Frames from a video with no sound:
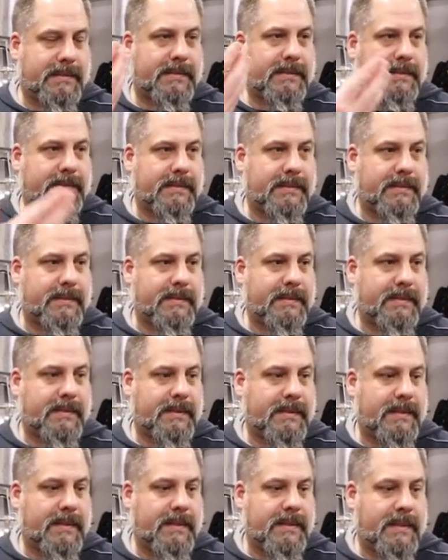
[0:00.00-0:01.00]

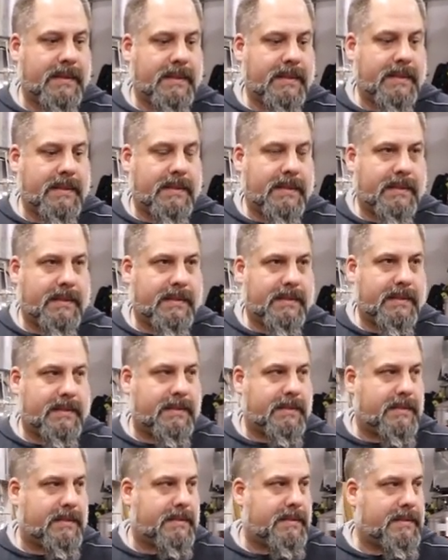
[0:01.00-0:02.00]

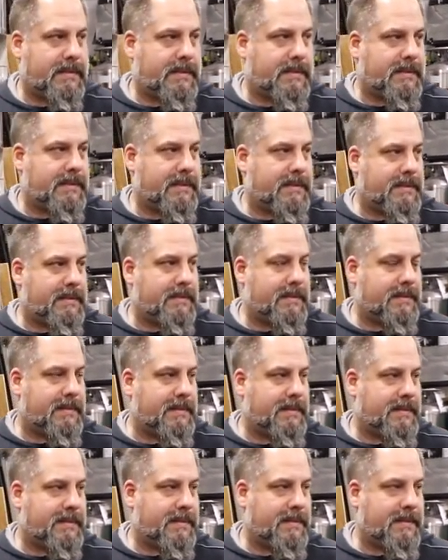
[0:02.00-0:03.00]

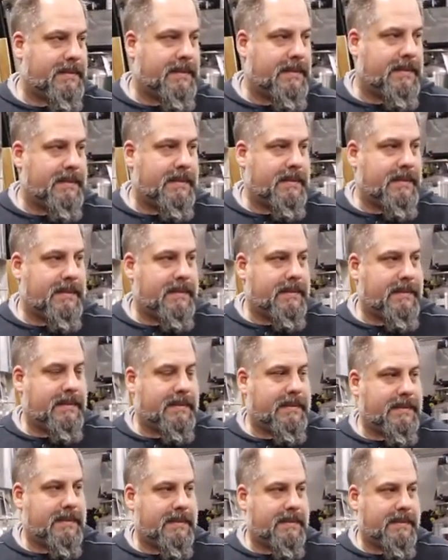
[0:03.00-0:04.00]

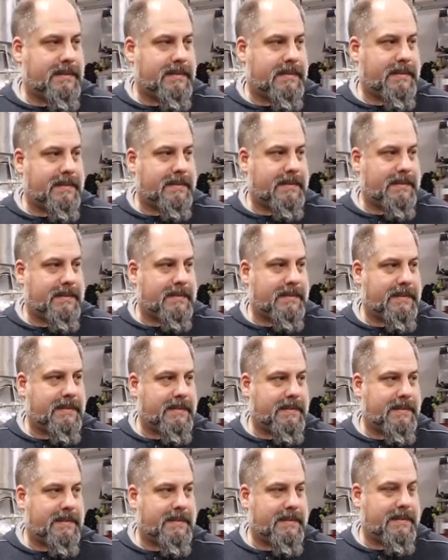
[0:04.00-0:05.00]

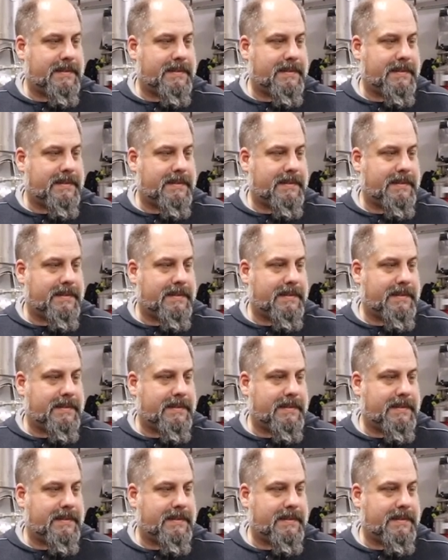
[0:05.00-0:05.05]
The person shown says nothing.